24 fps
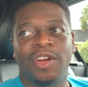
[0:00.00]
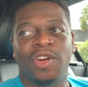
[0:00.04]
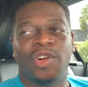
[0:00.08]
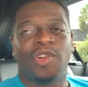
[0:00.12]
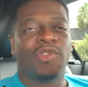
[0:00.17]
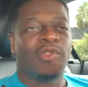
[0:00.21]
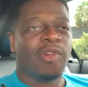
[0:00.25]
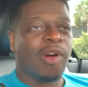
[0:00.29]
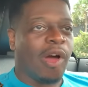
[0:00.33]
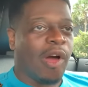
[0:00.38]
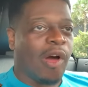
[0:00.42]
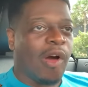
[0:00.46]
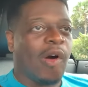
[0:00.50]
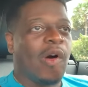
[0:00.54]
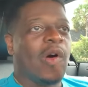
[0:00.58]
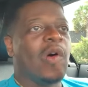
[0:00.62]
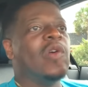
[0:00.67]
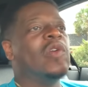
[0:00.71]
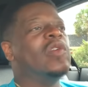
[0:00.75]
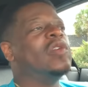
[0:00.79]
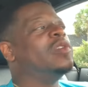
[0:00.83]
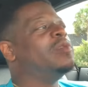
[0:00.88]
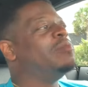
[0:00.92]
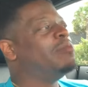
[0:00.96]

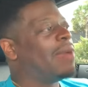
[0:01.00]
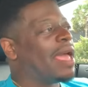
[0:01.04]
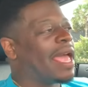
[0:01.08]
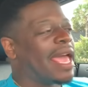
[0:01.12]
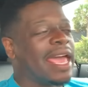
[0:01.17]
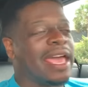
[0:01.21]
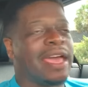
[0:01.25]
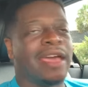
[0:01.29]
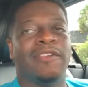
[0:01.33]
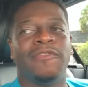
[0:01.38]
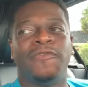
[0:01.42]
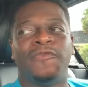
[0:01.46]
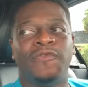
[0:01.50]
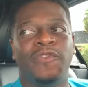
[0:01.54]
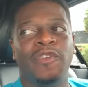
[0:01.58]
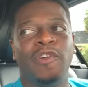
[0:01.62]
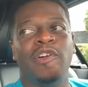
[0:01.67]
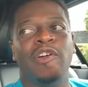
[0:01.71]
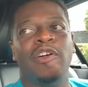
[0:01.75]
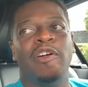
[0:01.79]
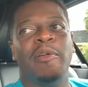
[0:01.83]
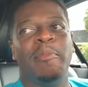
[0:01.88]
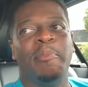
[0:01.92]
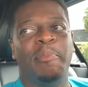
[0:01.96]
Grown man,
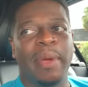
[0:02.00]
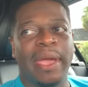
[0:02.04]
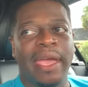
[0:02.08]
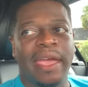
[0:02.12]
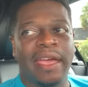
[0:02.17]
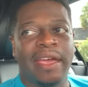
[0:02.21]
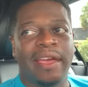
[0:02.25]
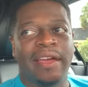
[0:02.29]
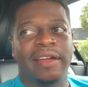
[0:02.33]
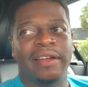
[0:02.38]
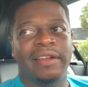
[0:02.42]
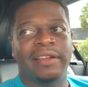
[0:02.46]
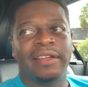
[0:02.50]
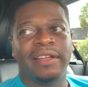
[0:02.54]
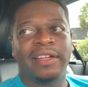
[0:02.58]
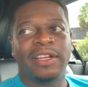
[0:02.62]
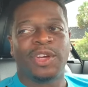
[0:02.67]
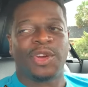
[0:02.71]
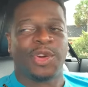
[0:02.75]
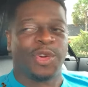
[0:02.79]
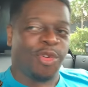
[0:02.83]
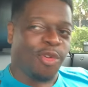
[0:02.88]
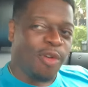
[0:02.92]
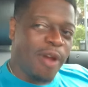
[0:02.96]
full beard
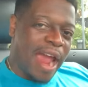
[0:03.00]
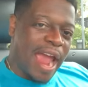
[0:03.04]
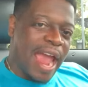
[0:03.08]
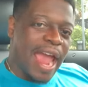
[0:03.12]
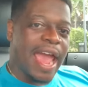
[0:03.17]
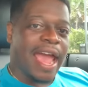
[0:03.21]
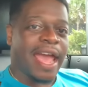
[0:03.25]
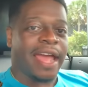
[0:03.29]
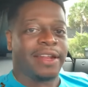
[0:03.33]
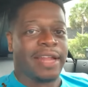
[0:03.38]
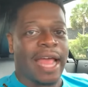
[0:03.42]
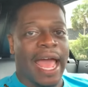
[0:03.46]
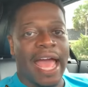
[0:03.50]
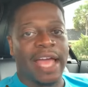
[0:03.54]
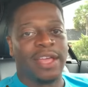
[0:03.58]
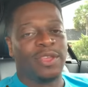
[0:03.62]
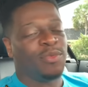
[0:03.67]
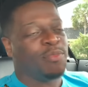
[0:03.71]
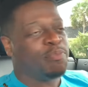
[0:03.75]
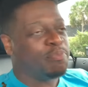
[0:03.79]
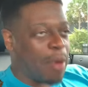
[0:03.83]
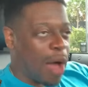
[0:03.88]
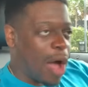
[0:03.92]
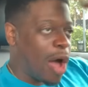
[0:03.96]
crying. How
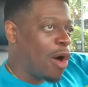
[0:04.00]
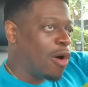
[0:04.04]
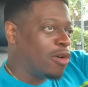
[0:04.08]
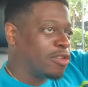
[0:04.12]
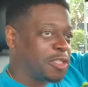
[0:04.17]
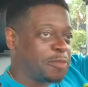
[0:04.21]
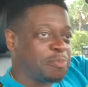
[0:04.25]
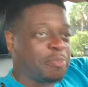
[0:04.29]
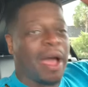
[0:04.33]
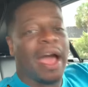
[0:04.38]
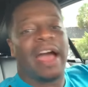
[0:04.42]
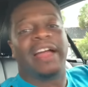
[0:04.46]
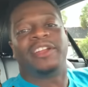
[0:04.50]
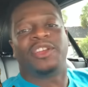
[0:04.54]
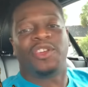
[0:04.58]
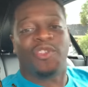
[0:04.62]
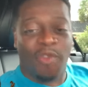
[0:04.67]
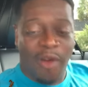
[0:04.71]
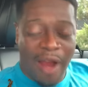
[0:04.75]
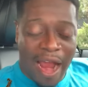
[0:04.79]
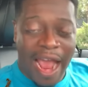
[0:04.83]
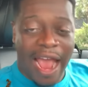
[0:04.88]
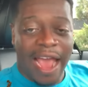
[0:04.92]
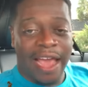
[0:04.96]
you bald spot
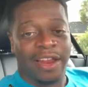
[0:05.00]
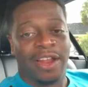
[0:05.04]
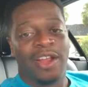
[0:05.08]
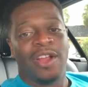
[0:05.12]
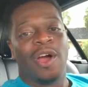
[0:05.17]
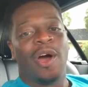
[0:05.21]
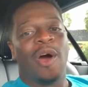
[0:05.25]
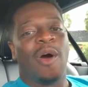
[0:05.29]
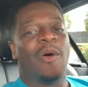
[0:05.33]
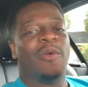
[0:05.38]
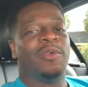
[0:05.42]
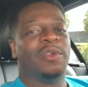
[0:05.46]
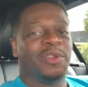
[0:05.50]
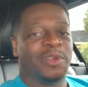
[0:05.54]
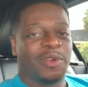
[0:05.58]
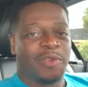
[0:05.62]
crying on the